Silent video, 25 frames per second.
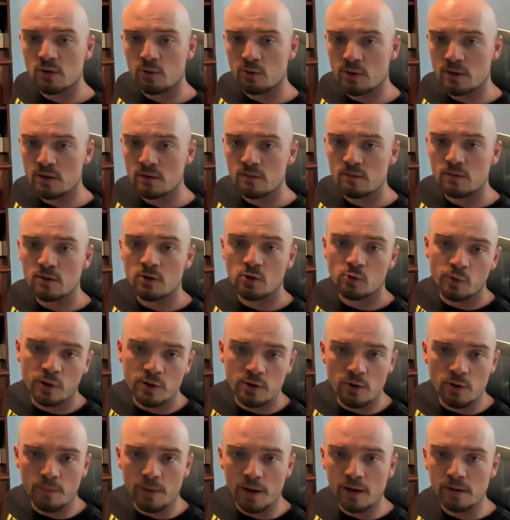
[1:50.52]
3, you'd
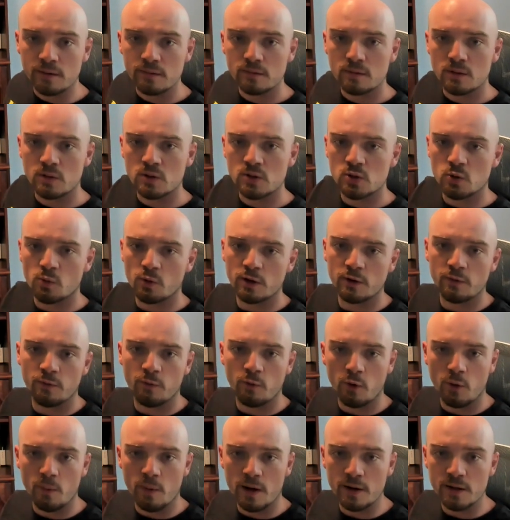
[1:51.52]
win your bet because
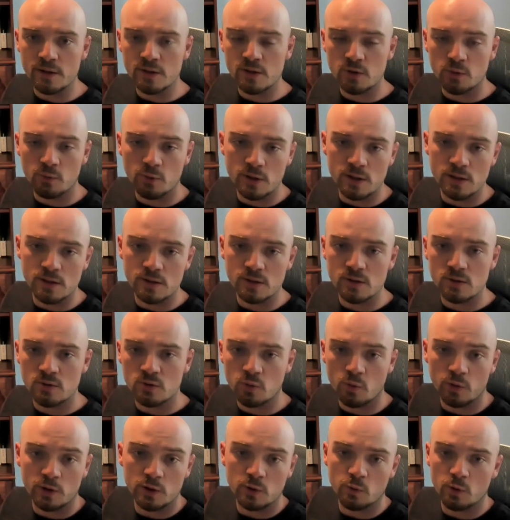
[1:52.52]
24 minus 3 is
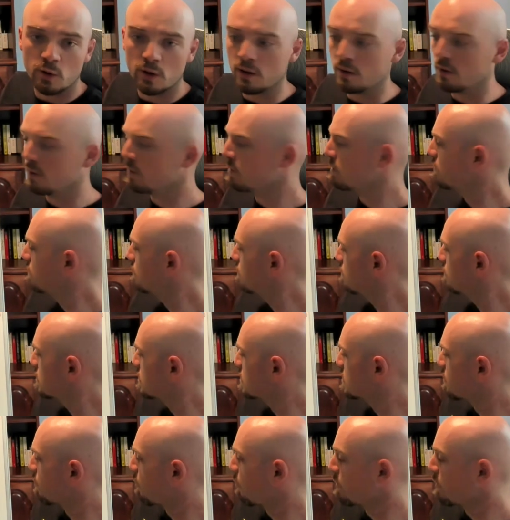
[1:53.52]
21, which
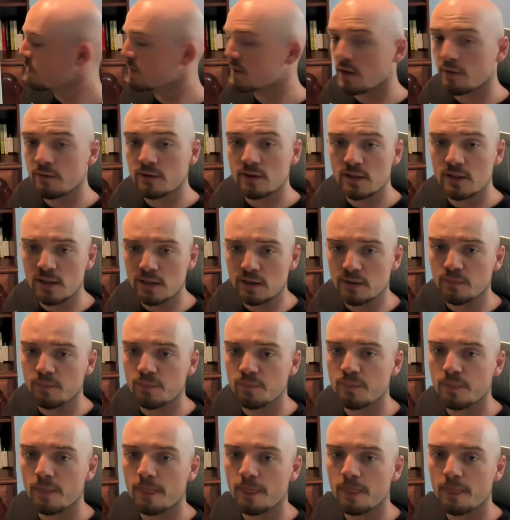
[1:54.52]
is more than 17.